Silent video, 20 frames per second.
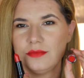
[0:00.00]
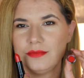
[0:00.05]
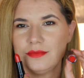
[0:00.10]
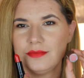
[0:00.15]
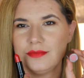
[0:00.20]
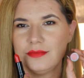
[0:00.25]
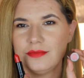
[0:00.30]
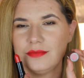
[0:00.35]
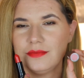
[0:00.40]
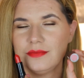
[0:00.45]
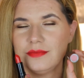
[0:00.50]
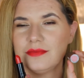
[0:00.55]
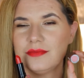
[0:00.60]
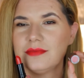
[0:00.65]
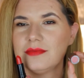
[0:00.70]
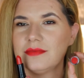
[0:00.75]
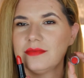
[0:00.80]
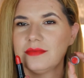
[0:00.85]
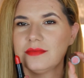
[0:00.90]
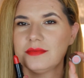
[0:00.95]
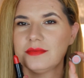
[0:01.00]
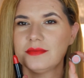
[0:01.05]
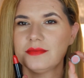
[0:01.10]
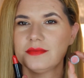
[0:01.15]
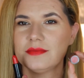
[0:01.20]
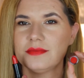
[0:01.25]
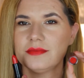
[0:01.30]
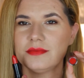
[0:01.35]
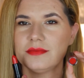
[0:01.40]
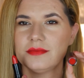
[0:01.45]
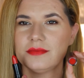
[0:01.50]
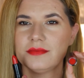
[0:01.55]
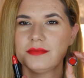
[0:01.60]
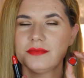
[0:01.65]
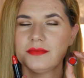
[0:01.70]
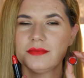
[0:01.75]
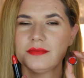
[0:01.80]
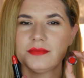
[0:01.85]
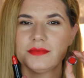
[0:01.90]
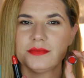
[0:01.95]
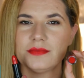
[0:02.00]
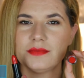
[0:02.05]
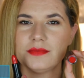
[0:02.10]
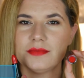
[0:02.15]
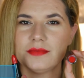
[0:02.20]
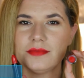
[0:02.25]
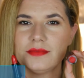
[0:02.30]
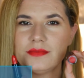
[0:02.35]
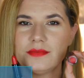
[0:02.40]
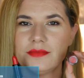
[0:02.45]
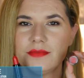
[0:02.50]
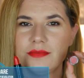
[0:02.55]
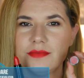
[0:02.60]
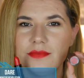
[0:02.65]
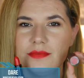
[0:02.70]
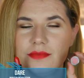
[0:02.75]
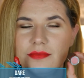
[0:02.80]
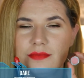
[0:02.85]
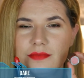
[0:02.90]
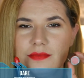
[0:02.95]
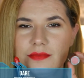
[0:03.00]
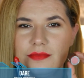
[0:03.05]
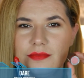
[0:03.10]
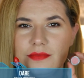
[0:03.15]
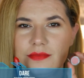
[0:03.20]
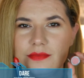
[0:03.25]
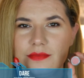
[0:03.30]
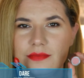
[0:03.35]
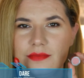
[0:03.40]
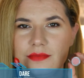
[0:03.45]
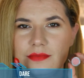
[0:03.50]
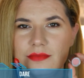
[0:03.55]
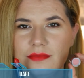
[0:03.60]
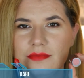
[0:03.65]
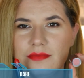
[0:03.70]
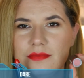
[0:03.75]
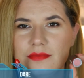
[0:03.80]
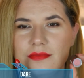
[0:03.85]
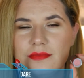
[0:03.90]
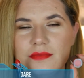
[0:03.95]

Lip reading: (no one is talking)